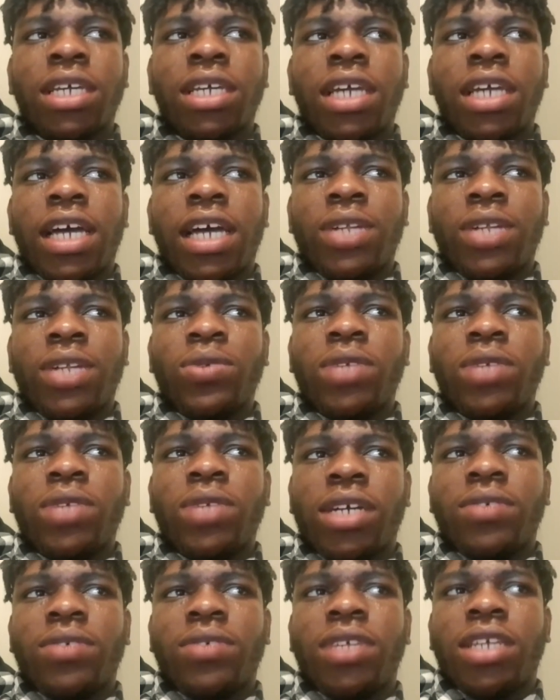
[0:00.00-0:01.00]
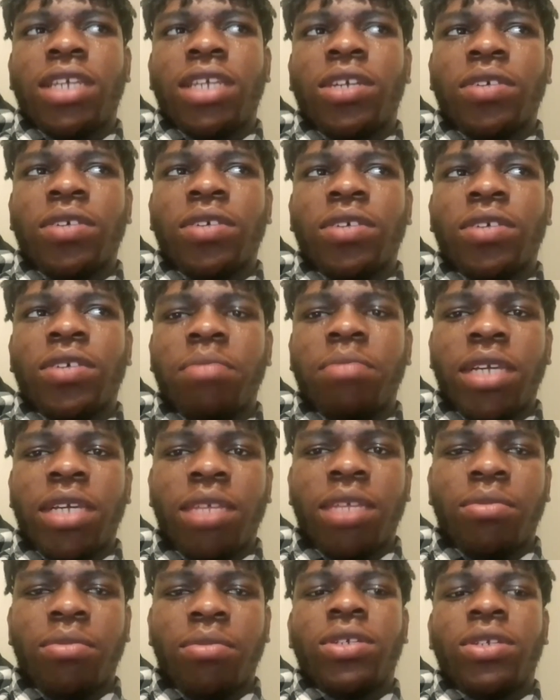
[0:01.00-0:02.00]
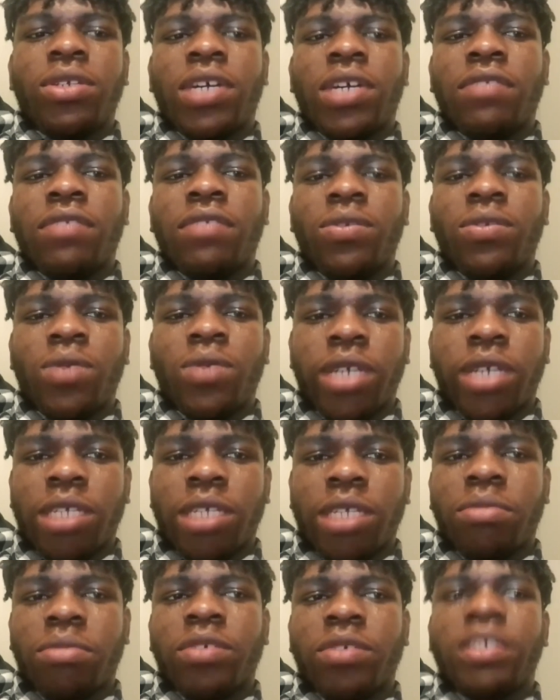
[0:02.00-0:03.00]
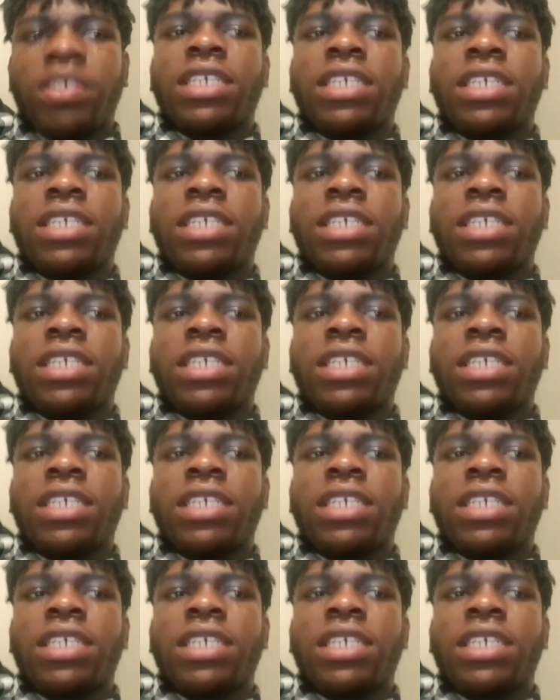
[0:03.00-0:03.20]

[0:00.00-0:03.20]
and know that okay, you're already making money, you have the work experience,